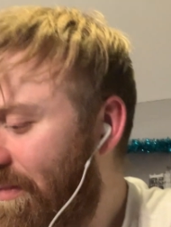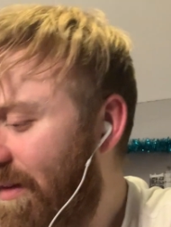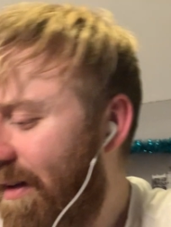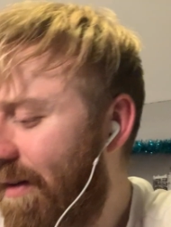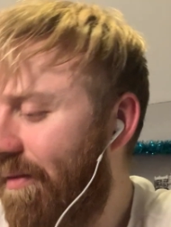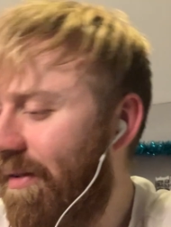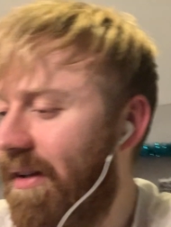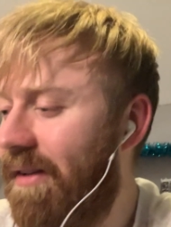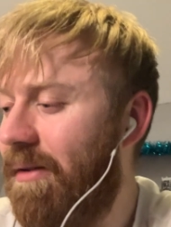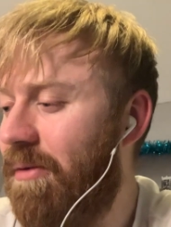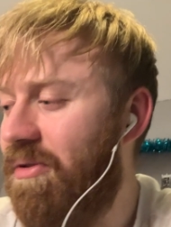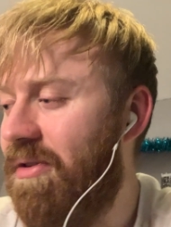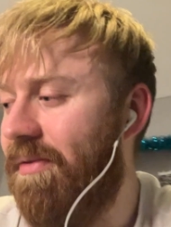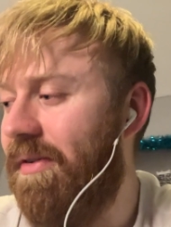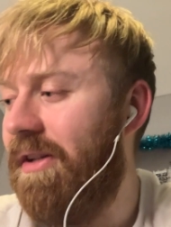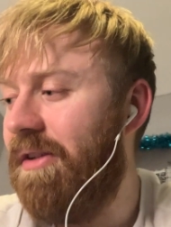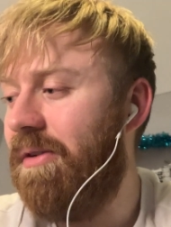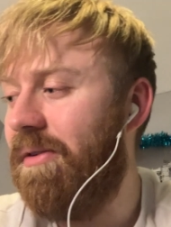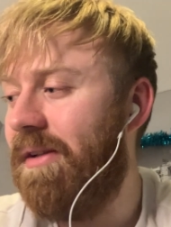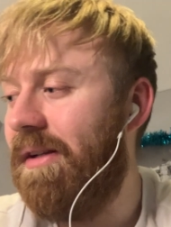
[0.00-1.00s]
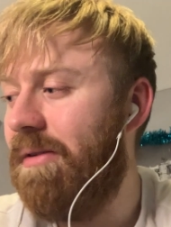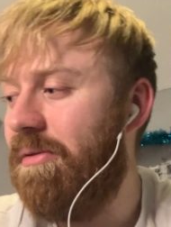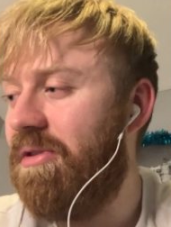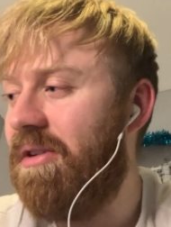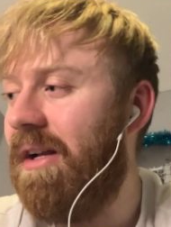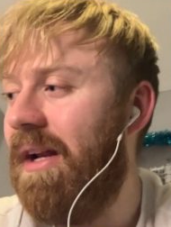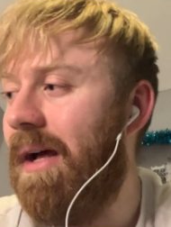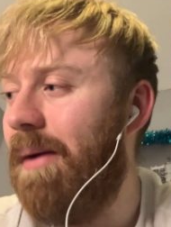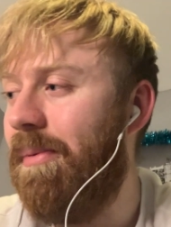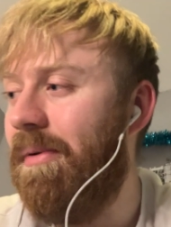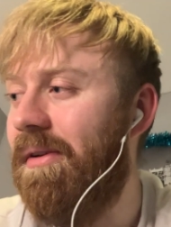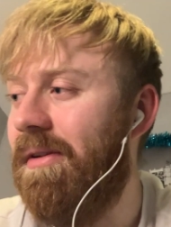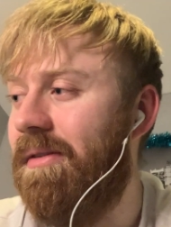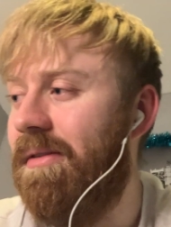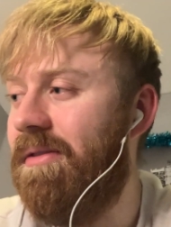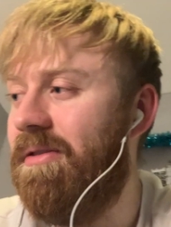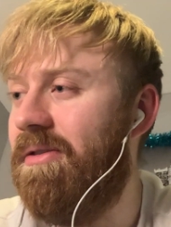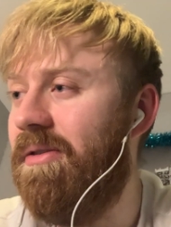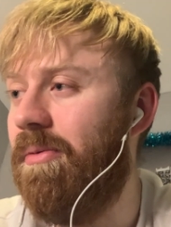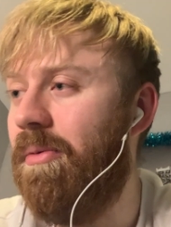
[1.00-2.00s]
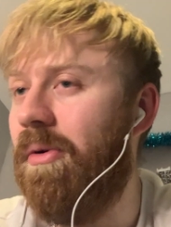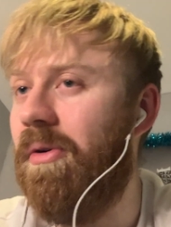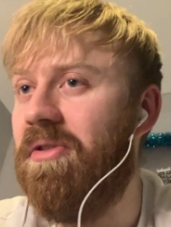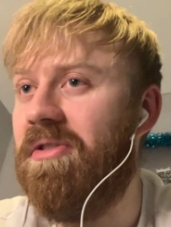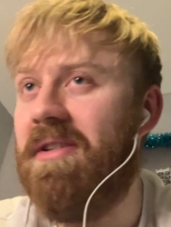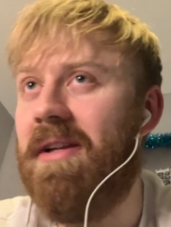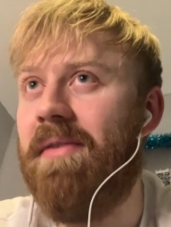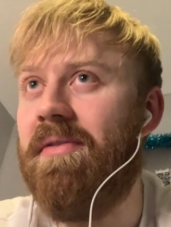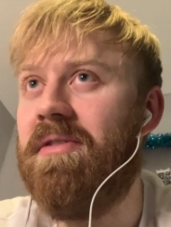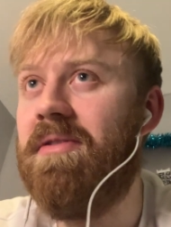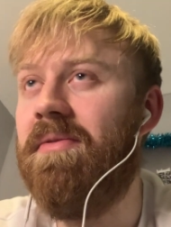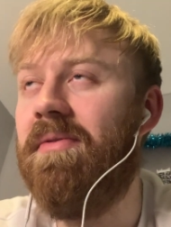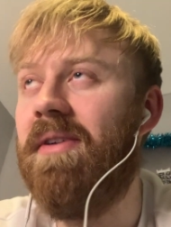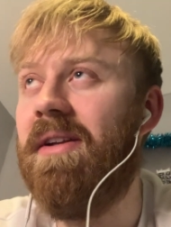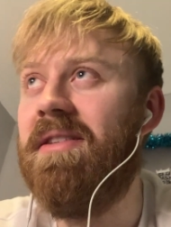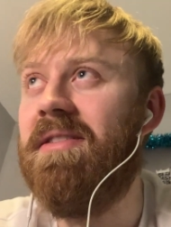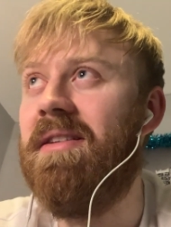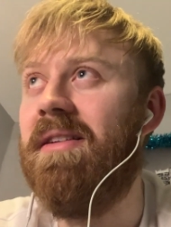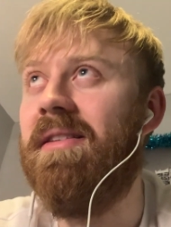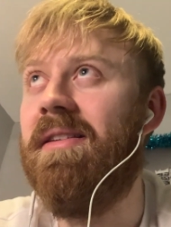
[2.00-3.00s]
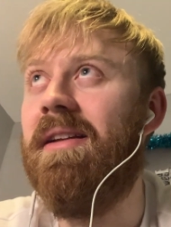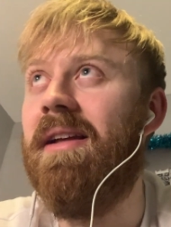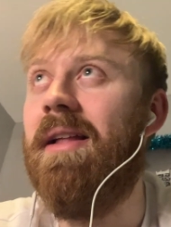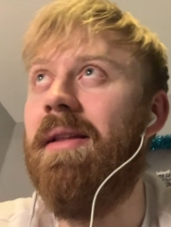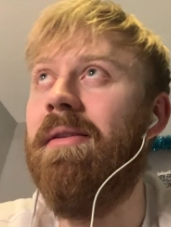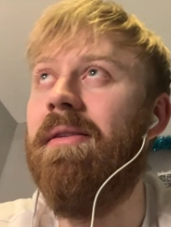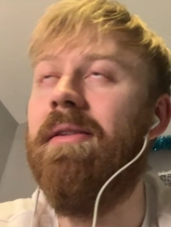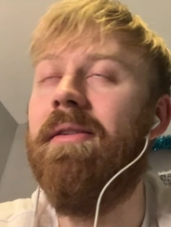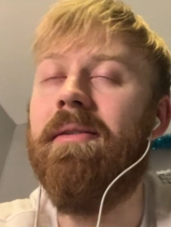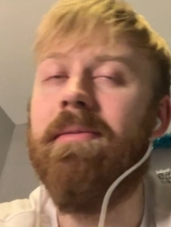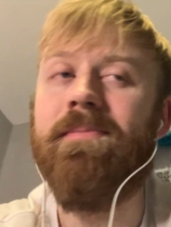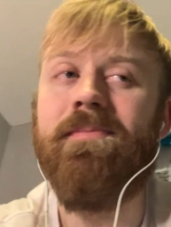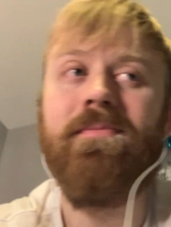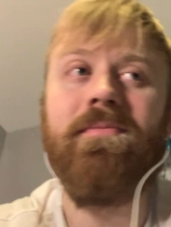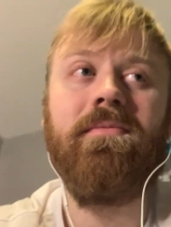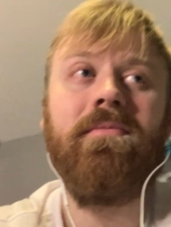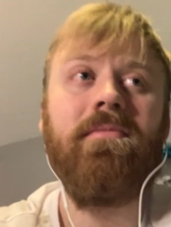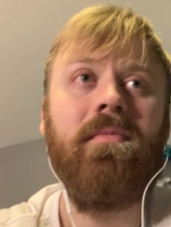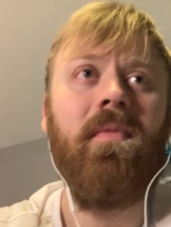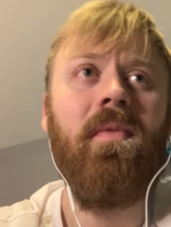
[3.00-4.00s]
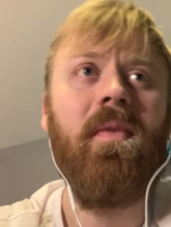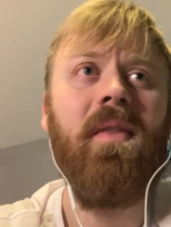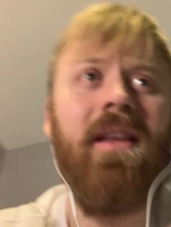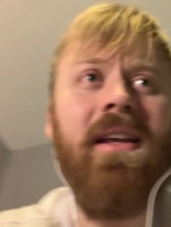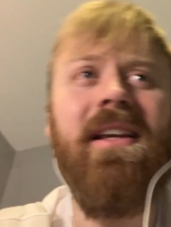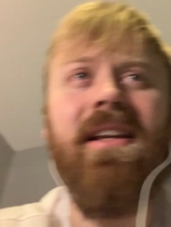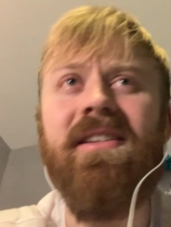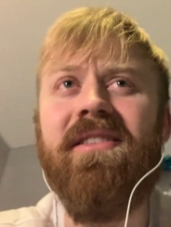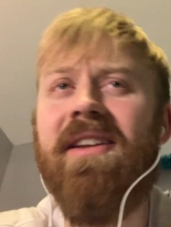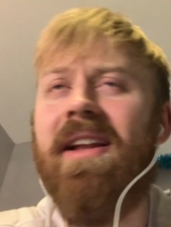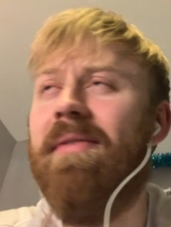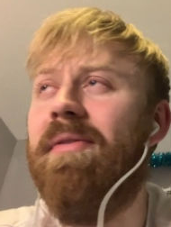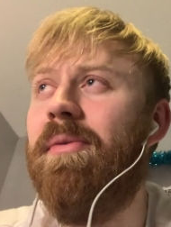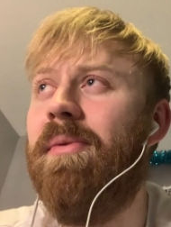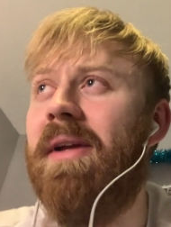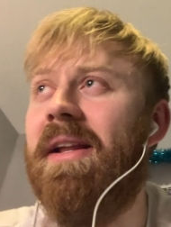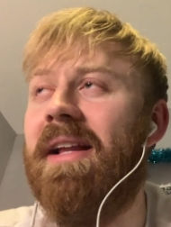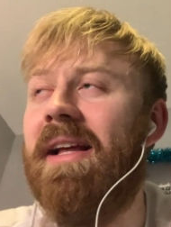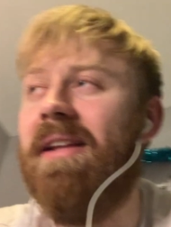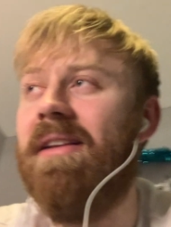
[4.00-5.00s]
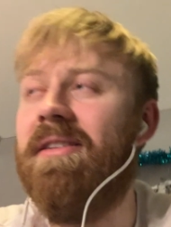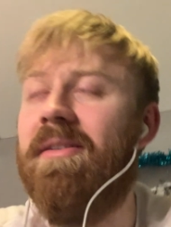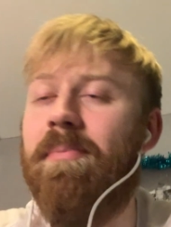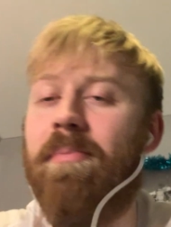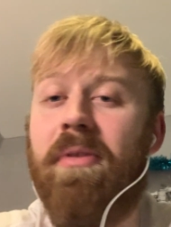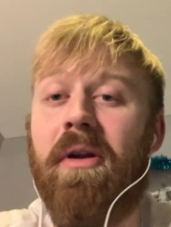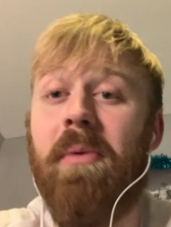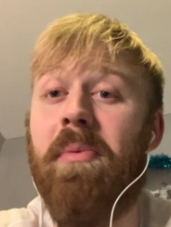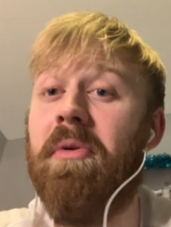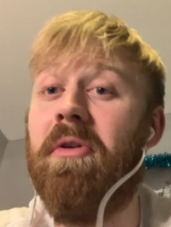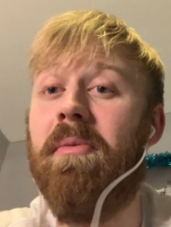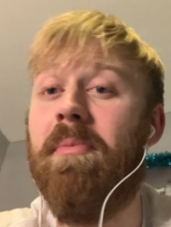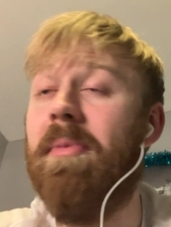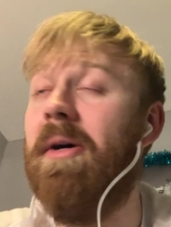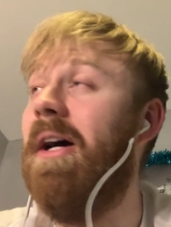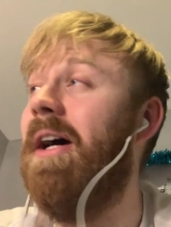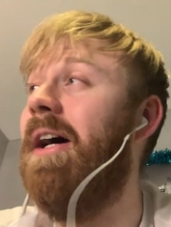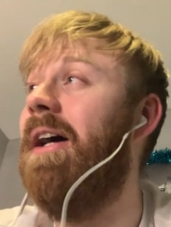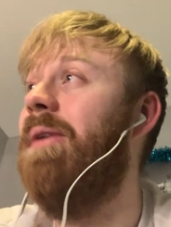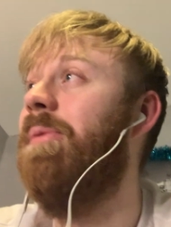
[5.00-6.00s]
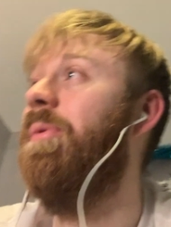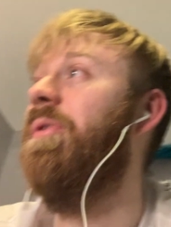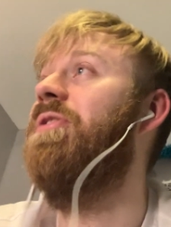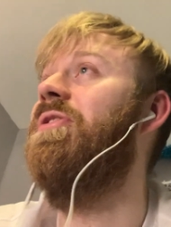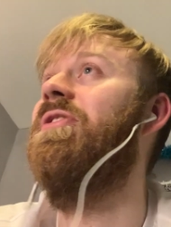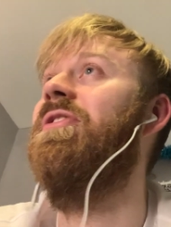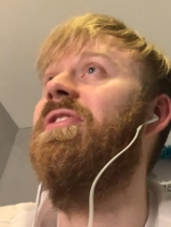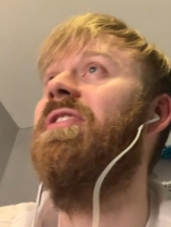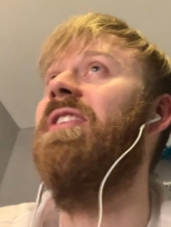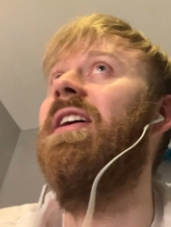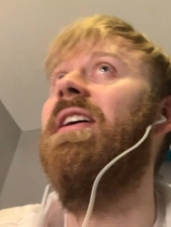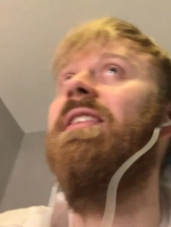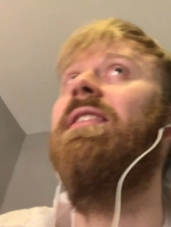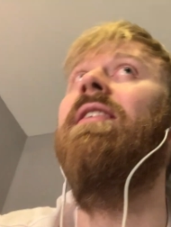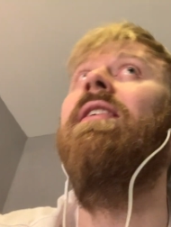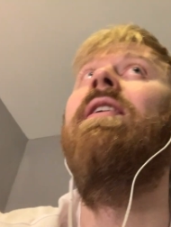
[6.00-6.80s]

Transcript: I think there was a video that he was clapping towards the Everton fans at the end. He's never really had a proper goodbye, which is sad.